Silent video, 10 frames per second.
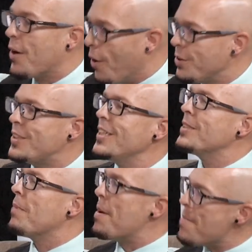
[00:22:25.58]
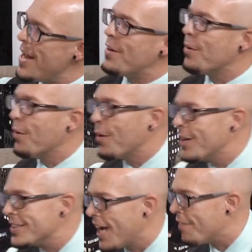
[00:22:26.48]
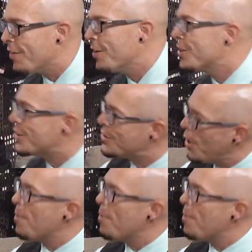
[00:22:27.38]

coaches, my mentors. I've learned so